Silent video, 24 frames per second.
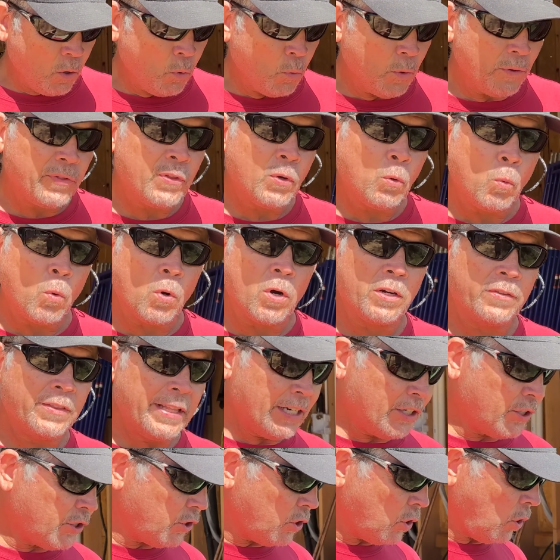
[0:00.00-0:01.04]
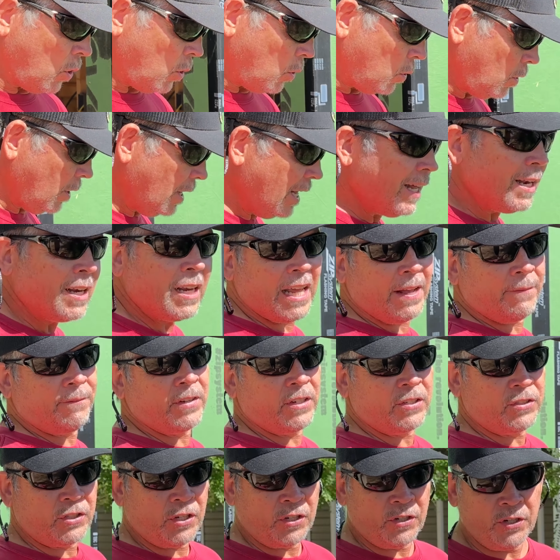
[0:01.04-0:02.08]
with the work that Joel left
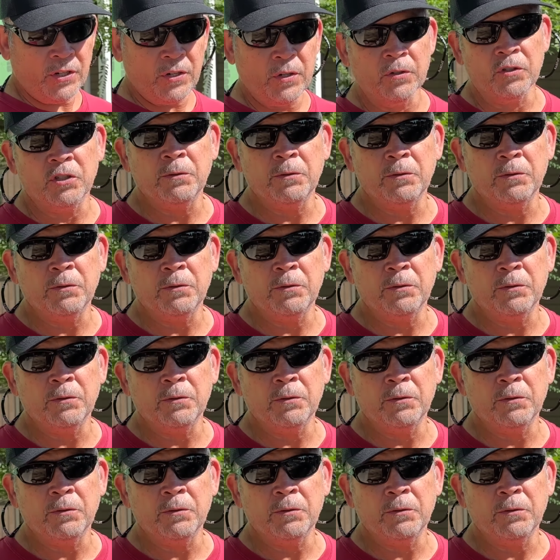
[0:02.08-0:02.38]
us to do.